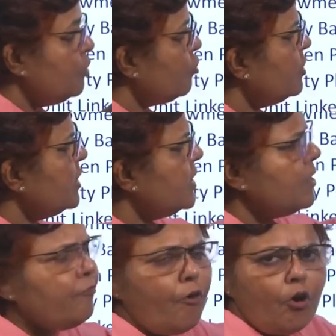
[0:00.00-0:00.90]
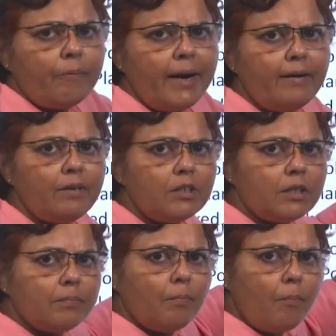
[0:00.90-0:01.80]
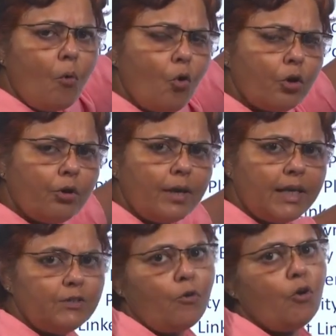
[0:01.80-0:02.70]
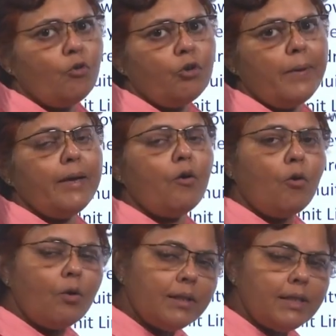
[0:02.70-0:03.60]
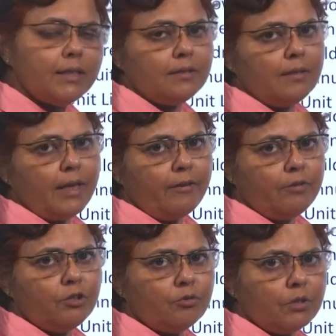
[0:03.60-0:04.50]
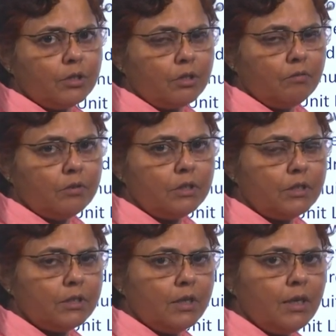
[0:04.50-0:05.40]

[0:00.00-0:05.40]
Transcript: So, this is the format which is more or less followed by all these life insurance covers.